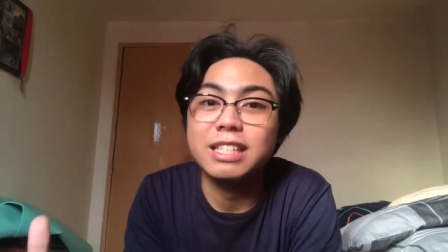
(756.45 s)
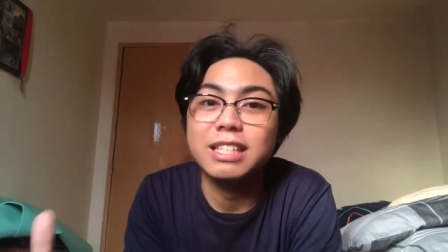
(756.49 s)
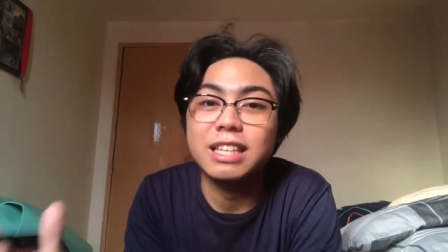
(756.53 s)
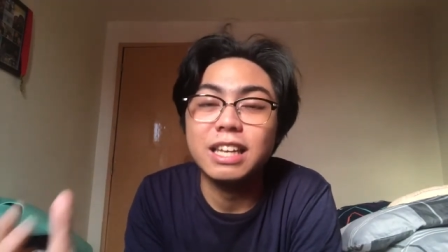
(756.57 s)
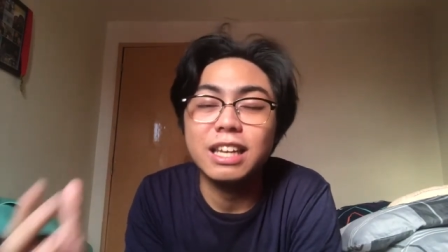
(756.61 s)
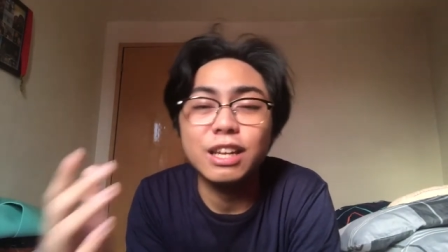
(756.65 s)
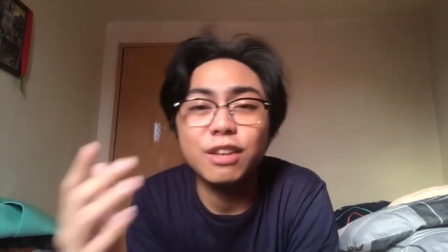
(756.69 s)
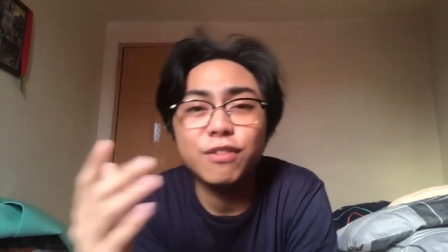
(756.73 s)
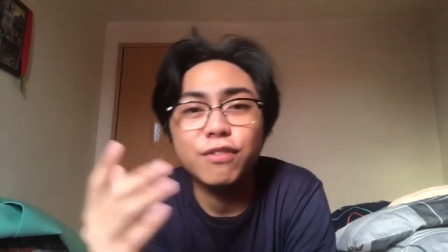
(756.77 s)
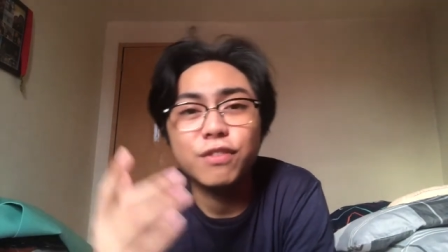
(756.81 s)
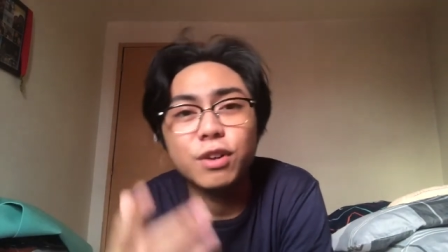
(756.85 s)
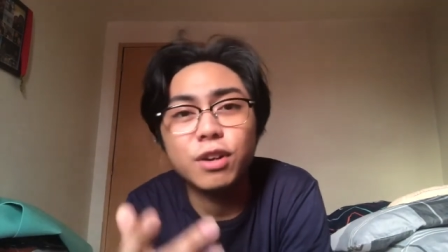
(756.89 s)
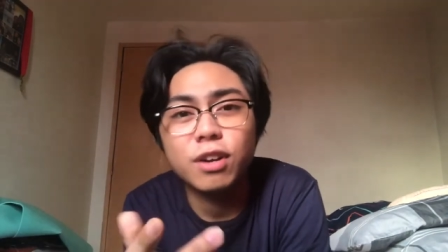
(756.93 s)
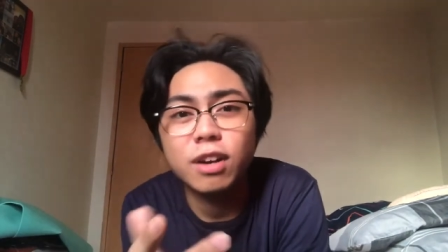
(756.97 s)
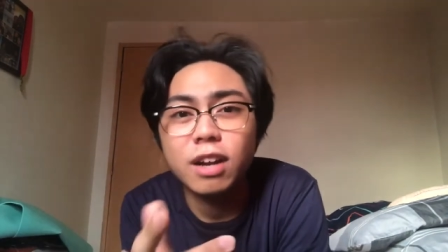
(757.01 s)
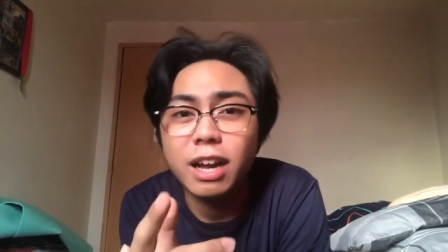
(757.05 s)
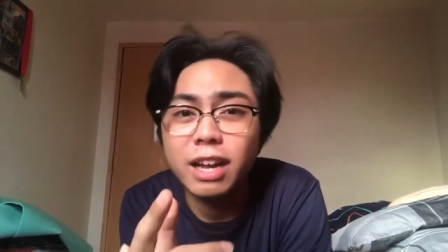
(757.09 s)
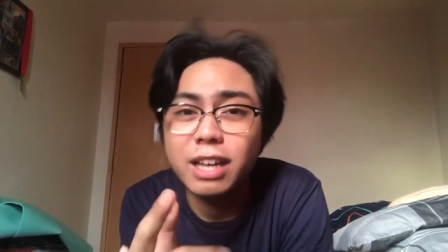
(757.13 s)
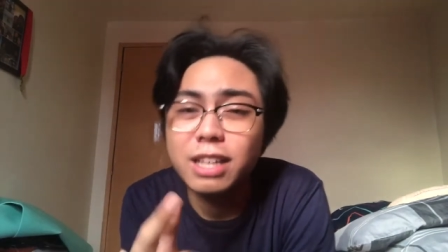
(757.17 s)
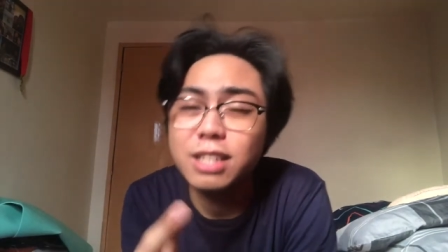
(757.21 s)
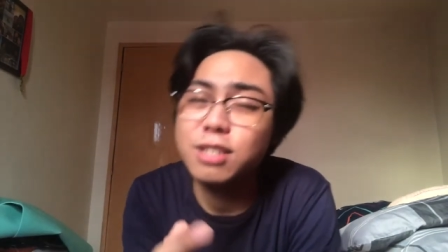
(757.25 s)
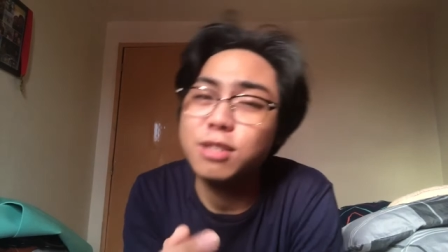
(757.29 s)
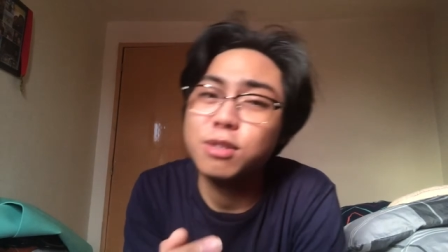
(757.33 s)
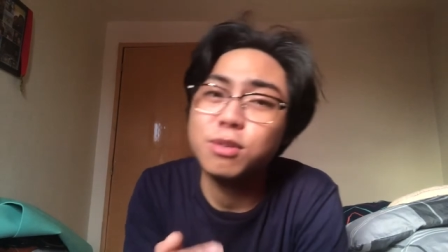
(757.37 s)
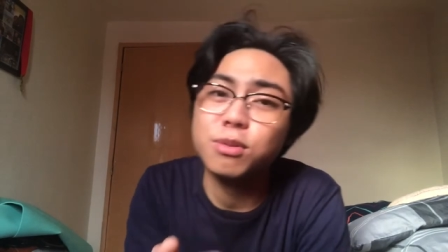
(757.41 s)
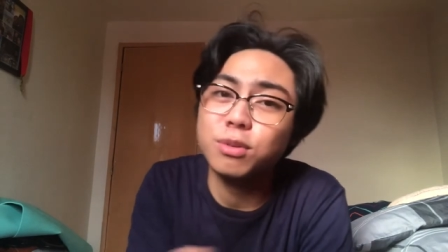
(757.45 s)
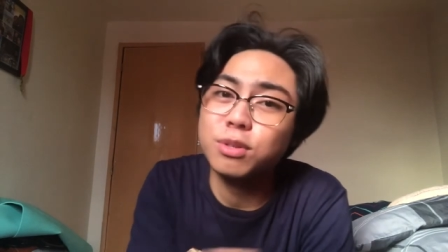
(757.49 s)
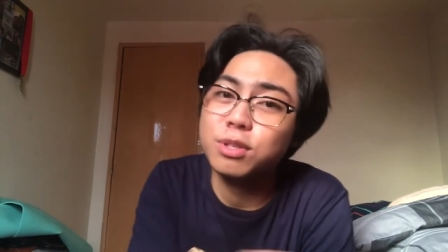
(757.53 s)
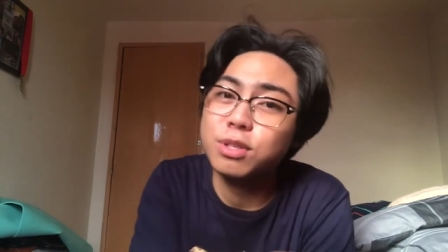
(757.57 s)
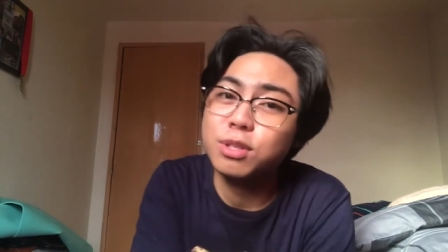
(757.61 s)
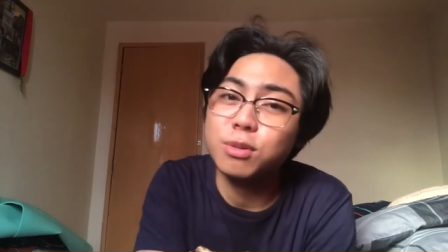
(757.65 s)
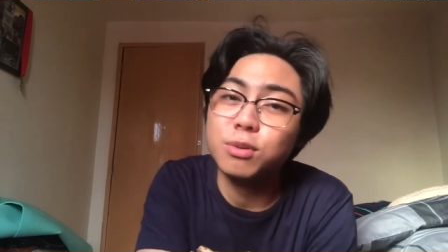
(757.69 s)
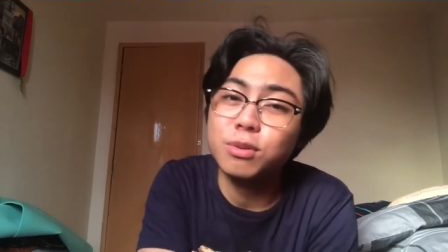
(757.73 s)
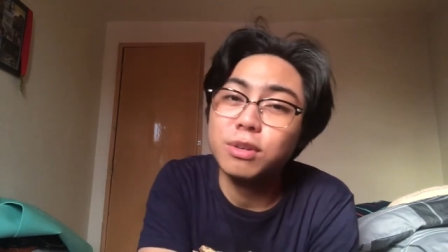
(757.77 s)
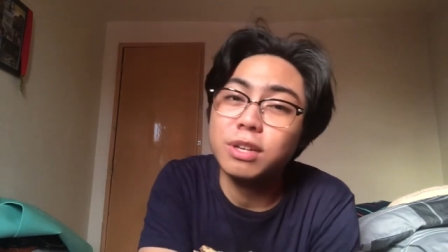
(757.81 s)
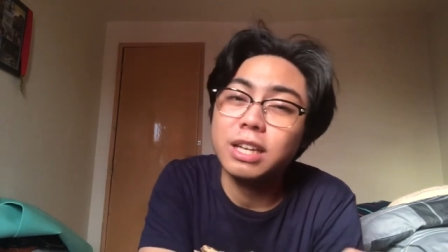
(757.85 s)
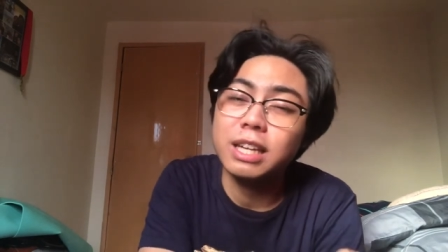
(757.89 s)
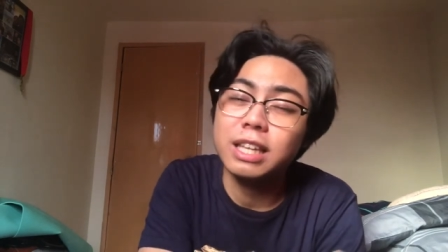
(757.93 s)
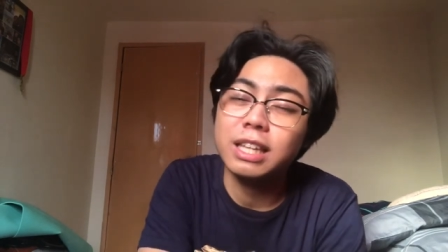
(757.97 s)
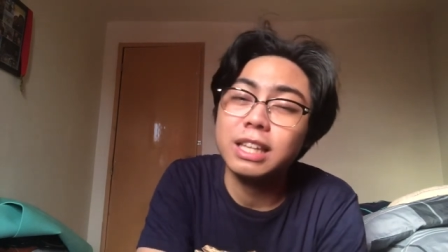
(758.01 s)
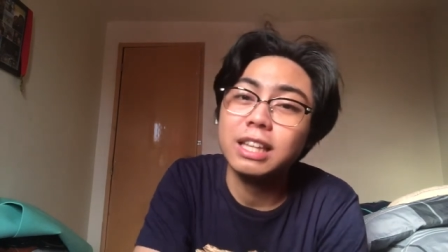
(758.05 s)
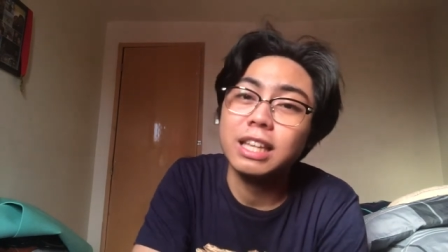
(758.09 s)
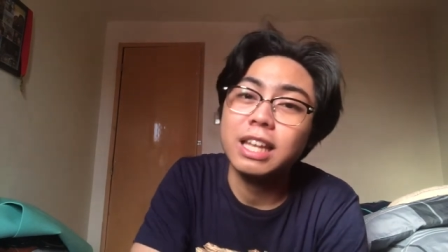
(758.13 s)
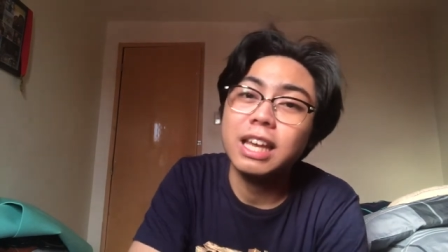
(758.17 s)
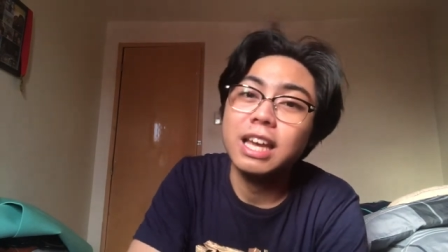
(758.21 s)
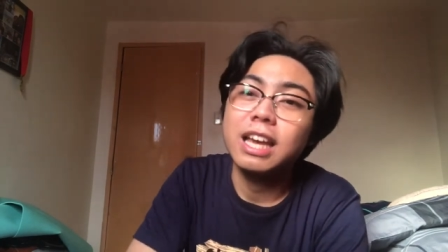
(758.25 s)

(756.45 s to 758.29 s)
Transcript: And if you're a high school student